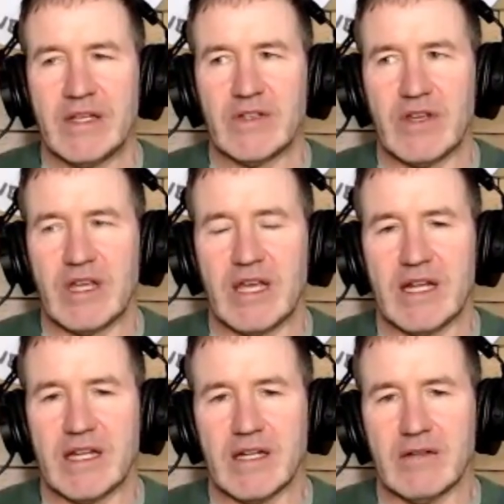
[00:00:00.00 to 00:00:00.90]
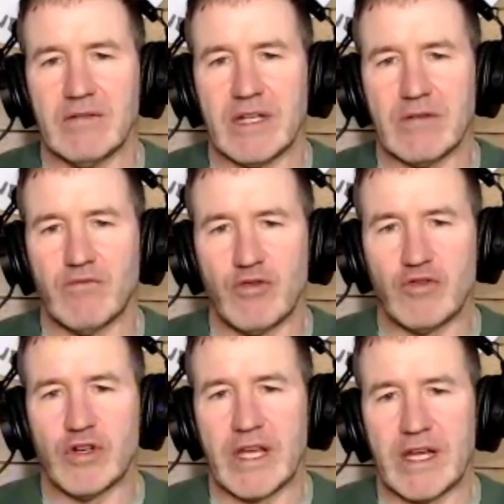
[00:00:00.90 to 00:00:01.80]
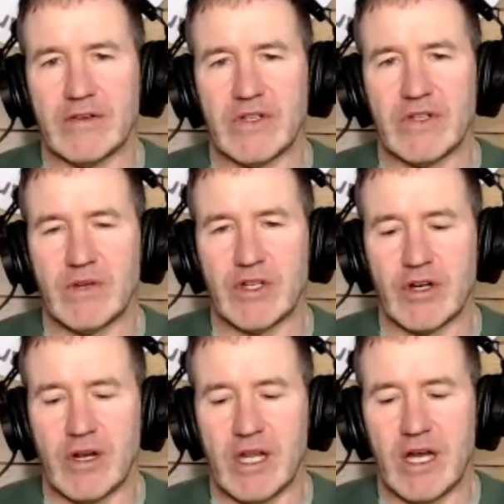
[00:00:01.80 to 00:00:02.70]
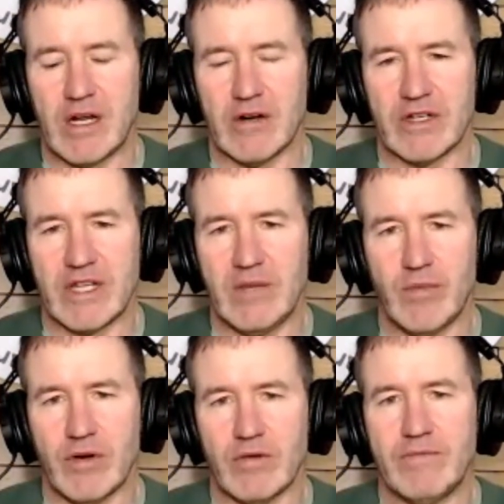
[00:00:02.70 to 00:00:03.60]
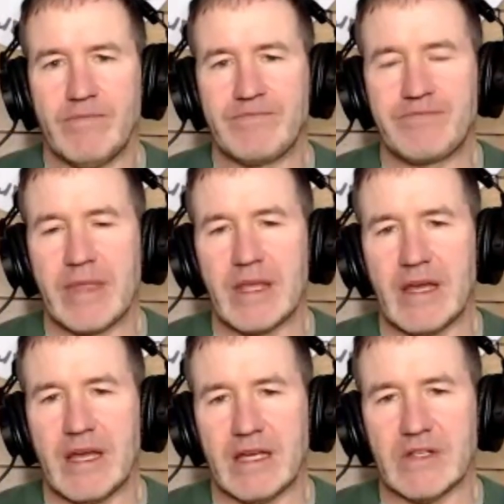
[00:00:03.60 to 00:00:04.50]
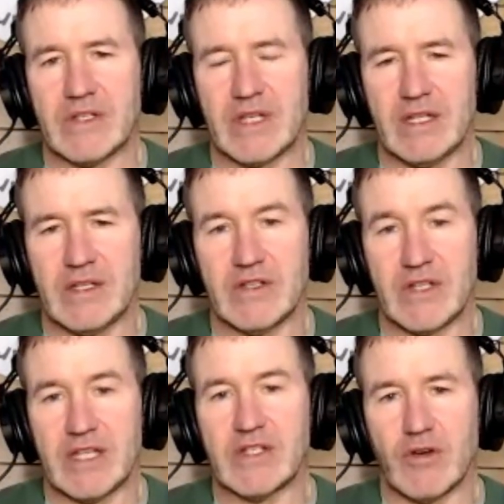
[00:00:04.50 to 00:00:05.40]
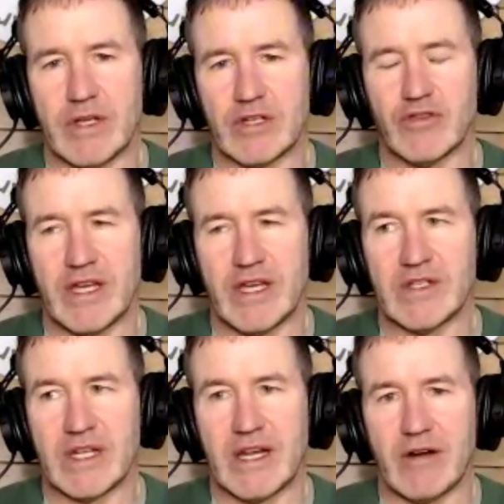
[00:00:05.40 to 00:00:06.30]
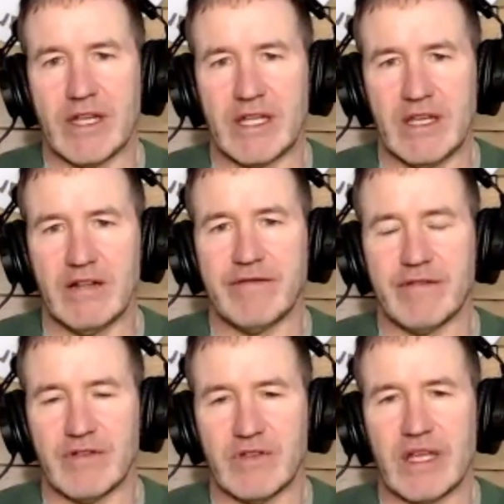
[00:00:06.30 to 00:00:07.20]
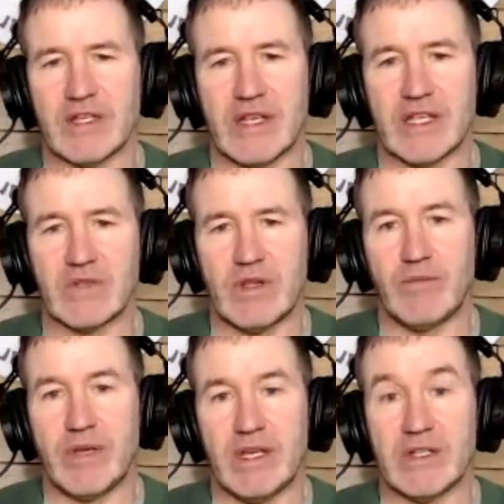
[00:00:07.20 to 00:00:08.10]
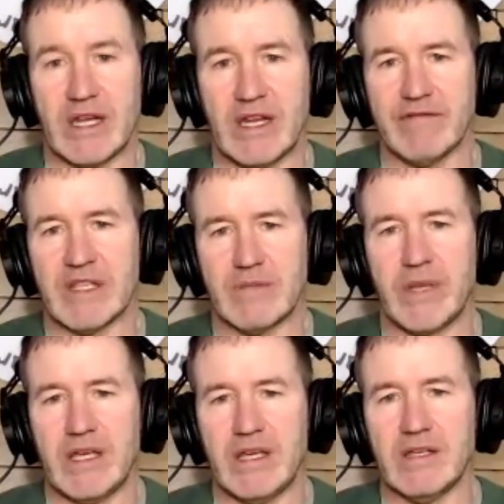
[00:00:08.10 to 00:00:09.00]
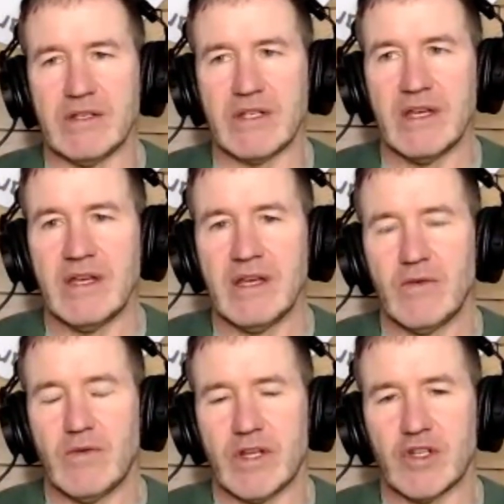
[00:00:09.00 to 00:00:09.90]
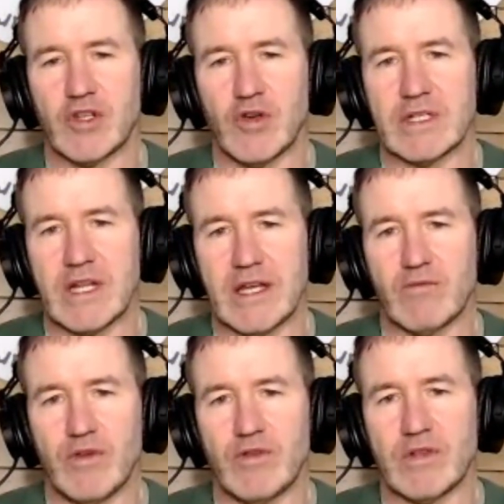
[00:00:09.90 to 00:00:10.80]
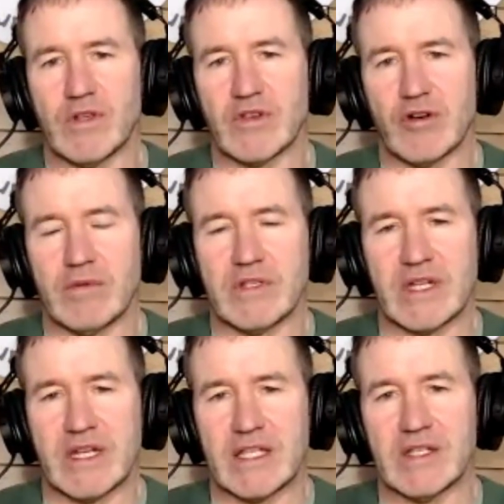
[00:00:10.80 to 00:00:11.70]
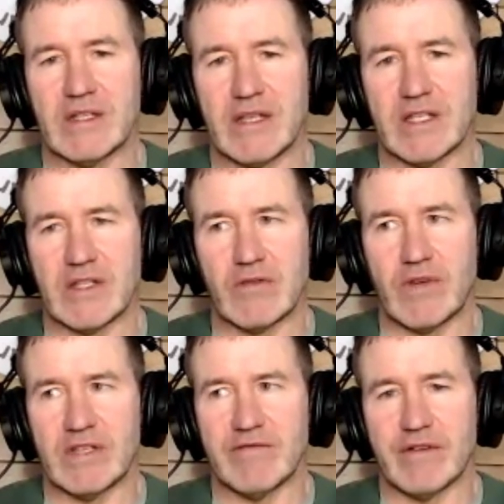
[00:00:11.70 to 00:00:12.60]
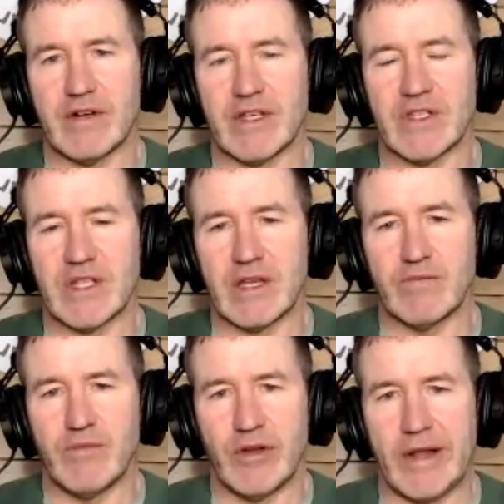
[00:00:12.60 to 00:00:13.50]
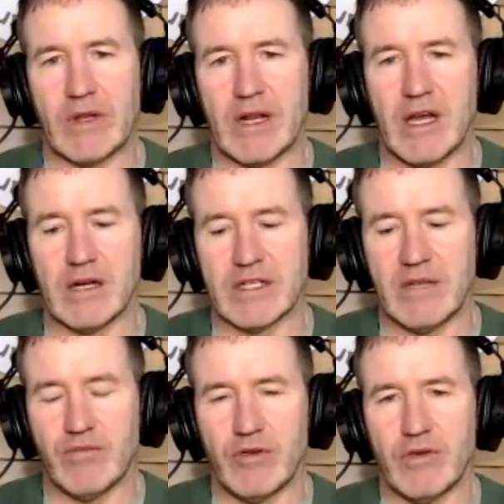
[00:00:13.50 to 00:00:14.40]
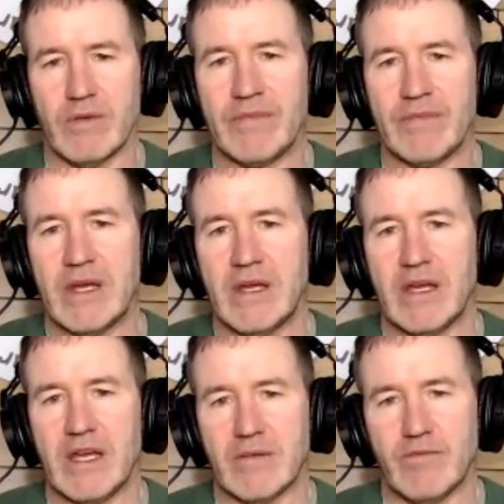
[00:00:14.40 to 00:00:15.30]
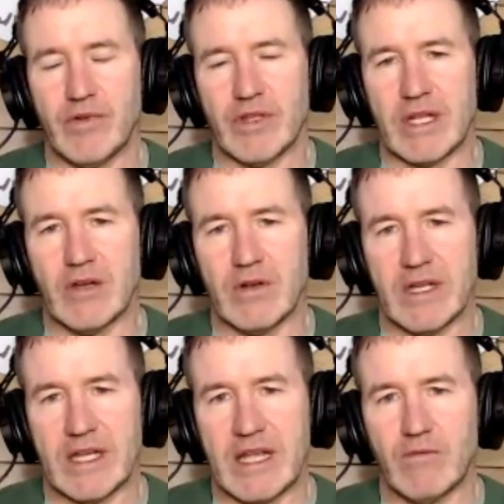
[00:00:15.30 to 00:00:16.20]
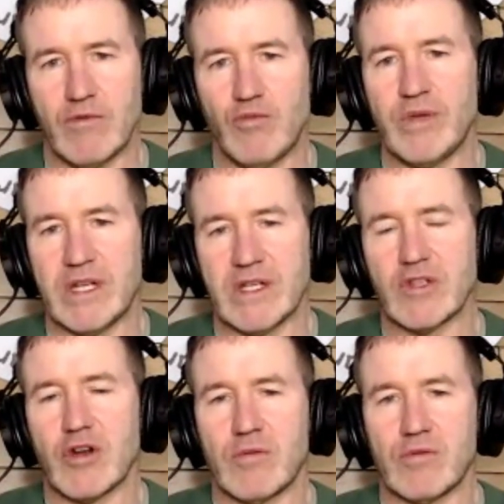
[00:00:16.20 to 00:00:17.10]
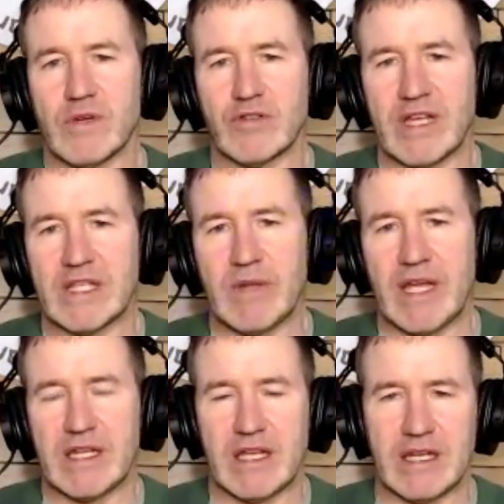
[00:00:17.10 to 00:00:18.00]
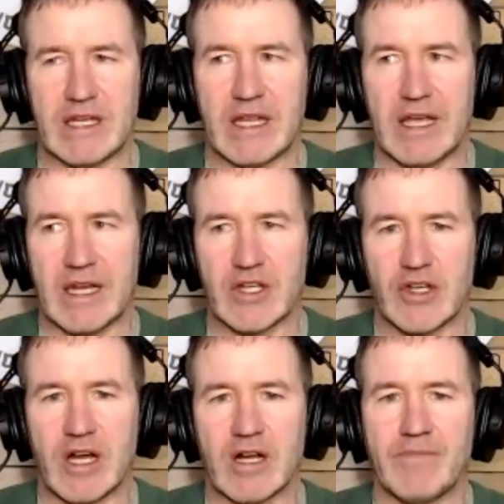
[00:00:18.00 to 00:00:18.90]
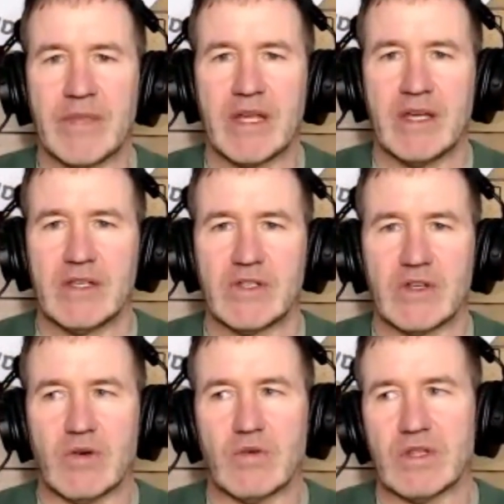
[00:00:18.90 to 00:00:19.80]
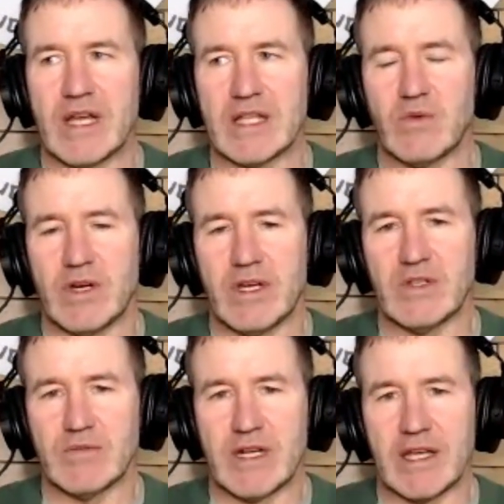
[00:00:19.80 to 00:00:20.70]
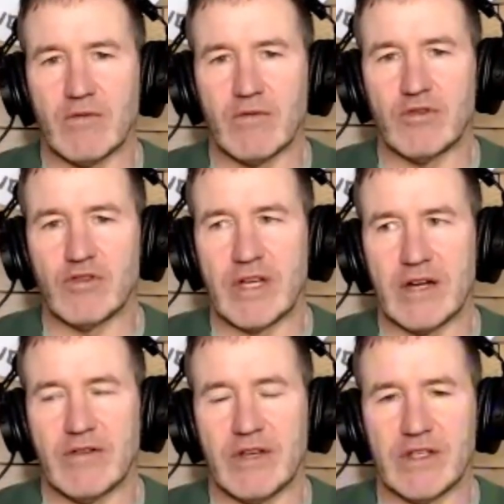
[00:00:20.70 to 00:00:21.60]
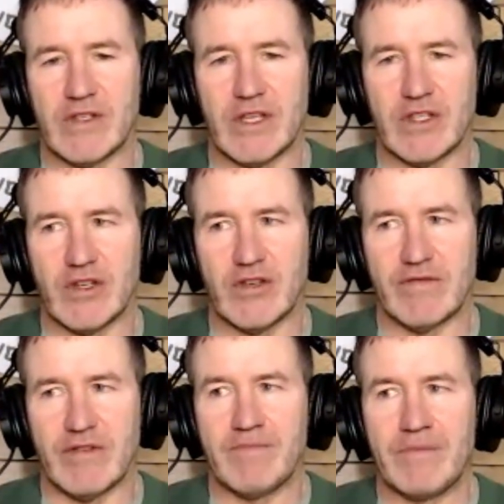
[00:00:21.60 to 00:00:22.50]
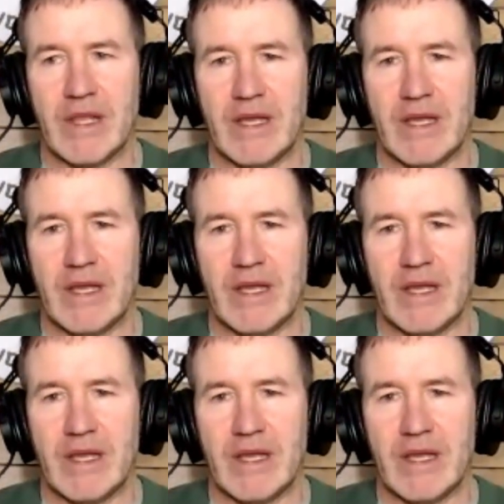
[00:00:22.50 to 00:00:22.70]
So you can get little root trainers, which are longer, deeper seed sowing trays, and they're ideal for things like sweet peas and even peas, which don't like root disturbance, and that's the reason for this. They put out a long, deep root, but they don't like that root being disturbed when transplanting, and they can get a shock. So that's why something like a root trainer is useful.